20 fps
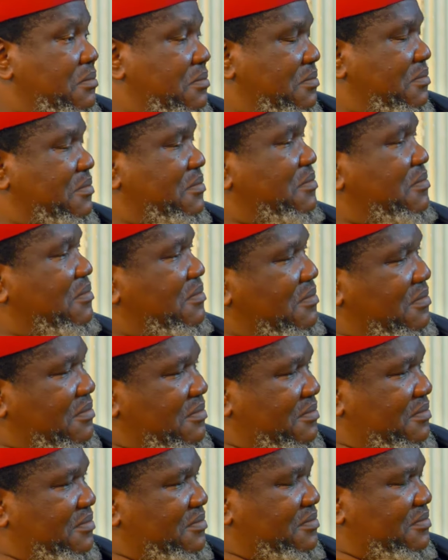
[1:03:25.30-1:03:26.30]

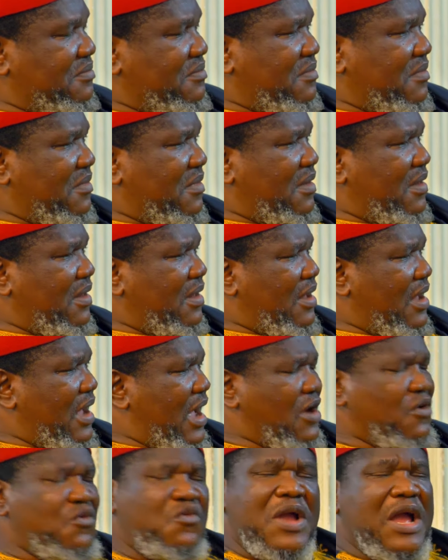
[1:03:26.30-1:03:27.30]

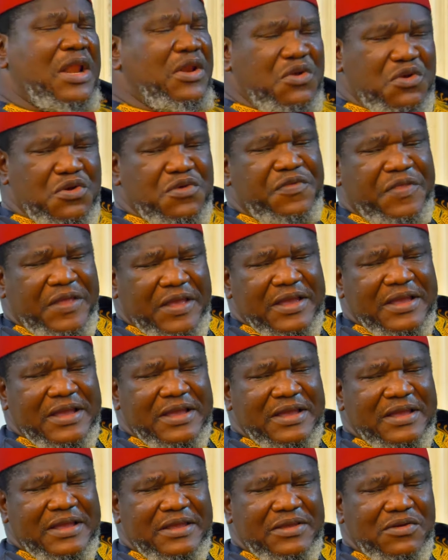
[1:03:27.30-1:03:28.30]
And where do you
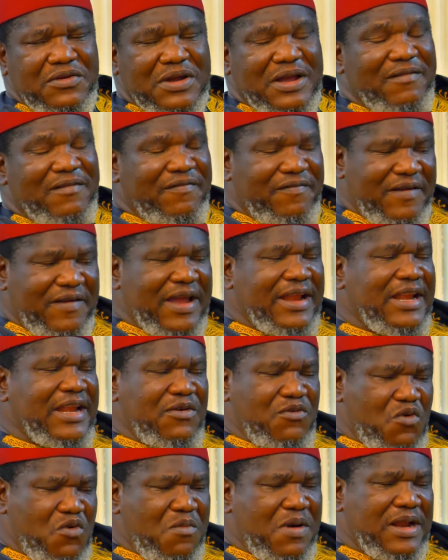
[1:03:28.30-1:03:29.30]
think you can find a
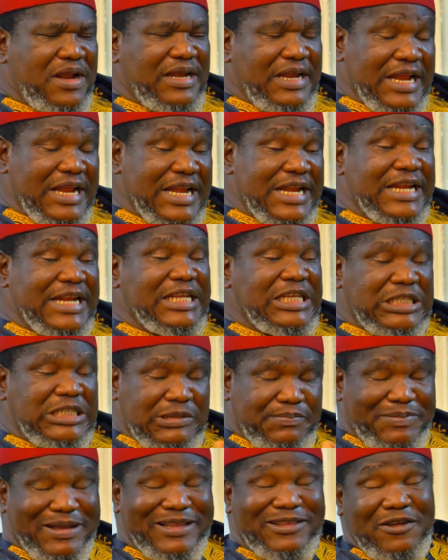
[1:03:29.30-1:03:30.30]
woman in
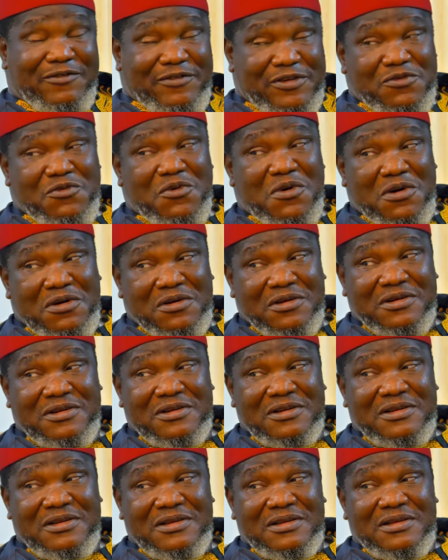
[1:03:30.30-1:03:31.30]
this part of the world
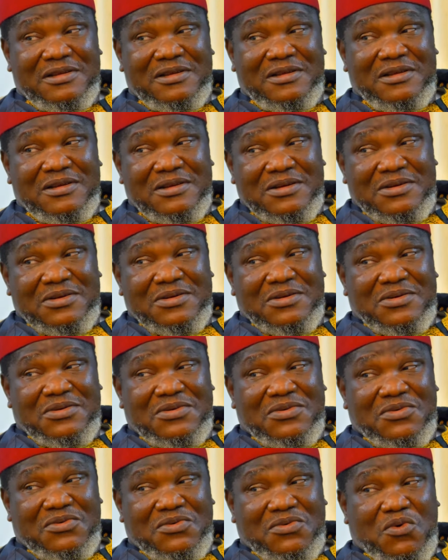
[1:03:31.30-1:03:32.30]

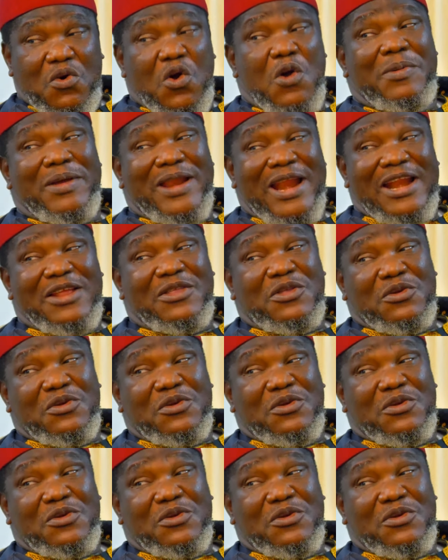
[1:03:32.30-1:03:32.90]
who will be ready